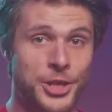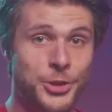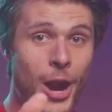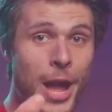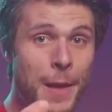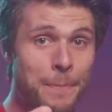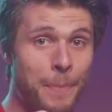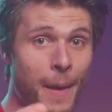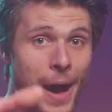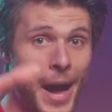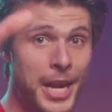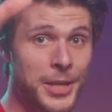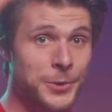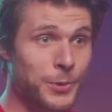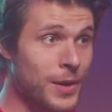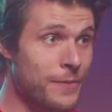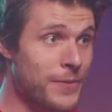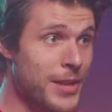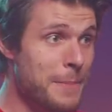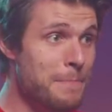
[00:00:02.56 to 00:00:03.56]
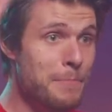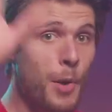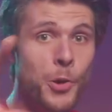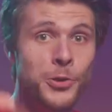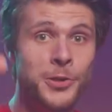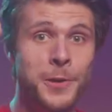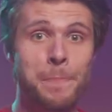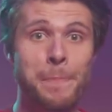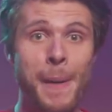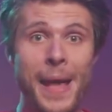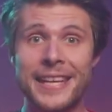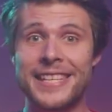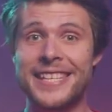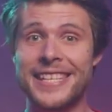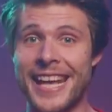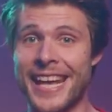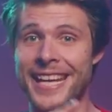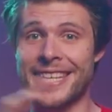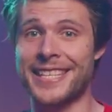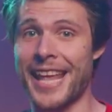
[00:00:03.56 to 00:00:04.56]
tripod is one of the most
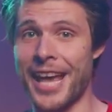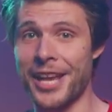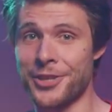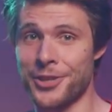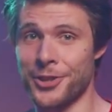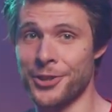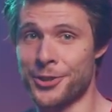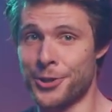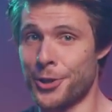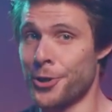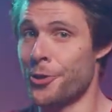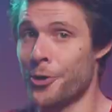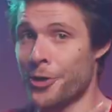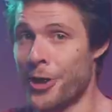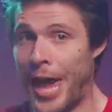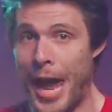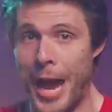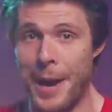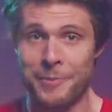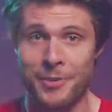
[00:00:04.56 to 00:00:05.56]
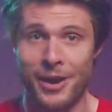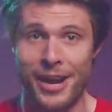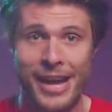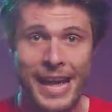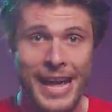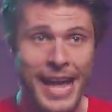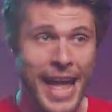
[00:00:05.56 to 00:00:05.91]
basic extensions to your camera,